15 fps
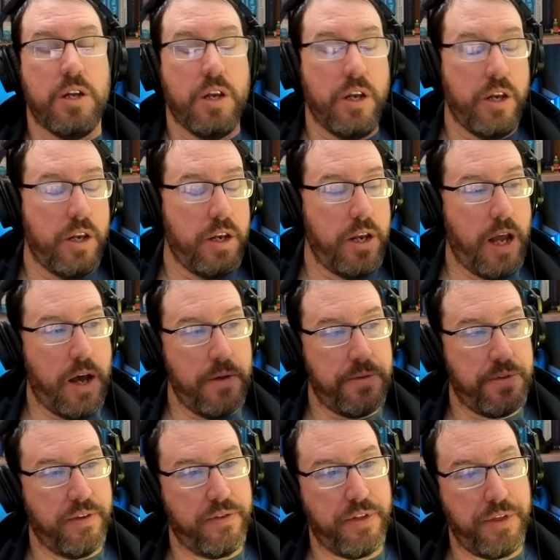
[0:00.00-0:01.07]
Now, the
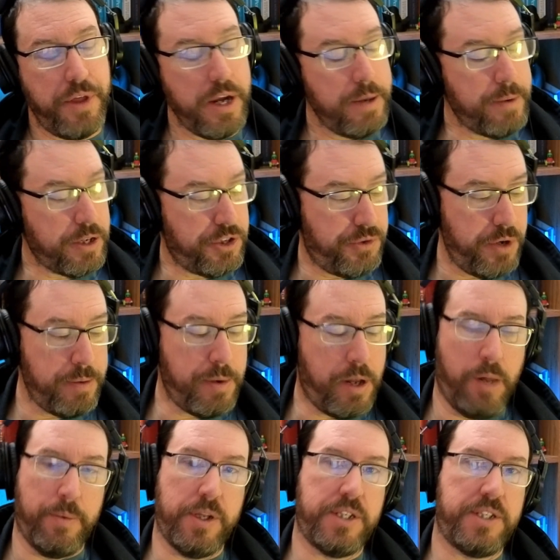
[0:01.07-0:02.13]
thing about
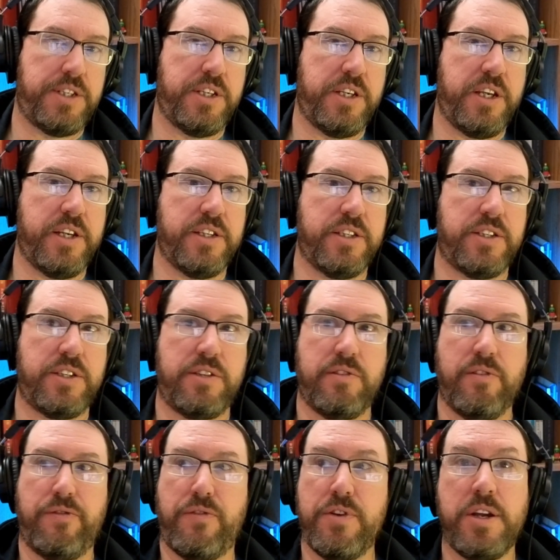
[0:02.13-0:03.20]
StreamElements is,
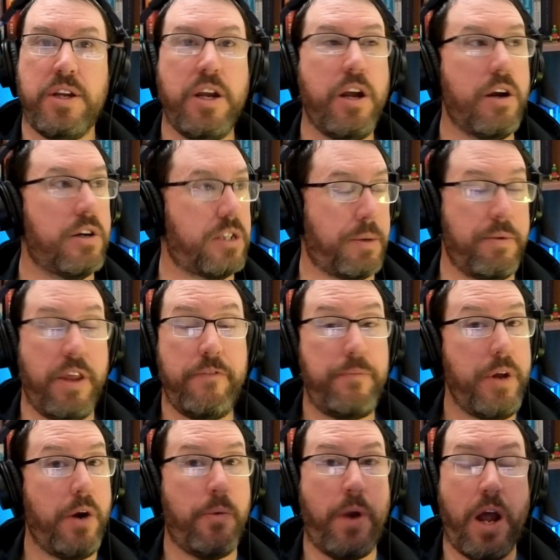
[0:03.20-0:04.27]
for years, I mean, they've been
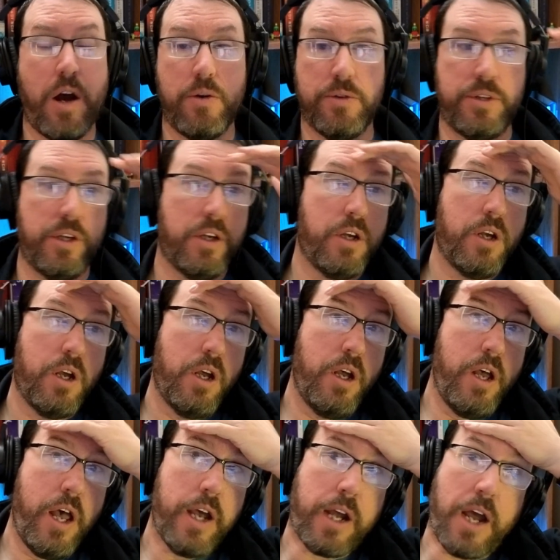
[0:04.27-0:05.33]
around.
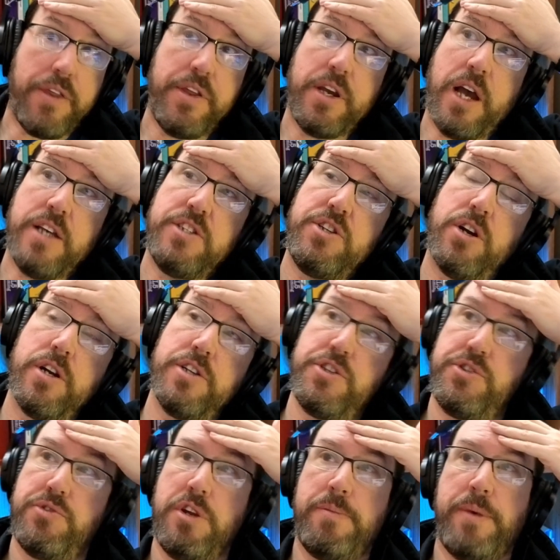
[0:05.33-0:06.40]
Heck, I think I started
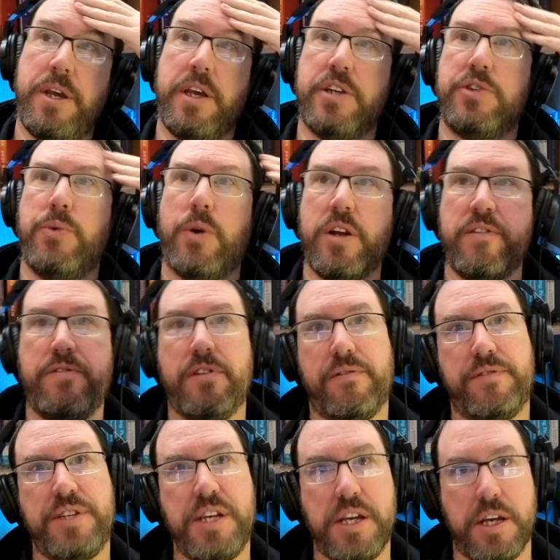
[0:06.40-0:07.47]
streaming in
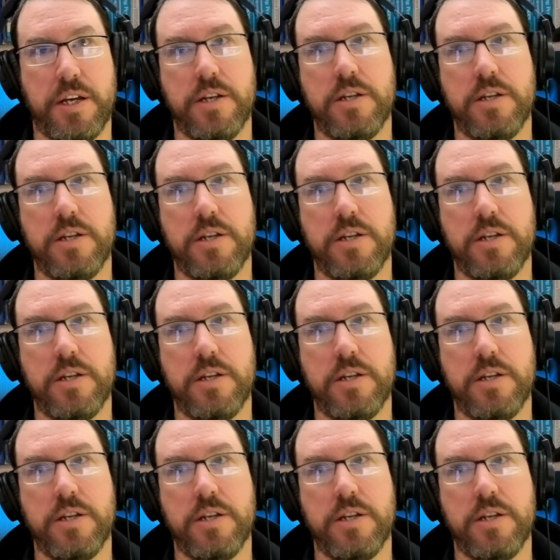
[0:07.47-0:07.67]
2015.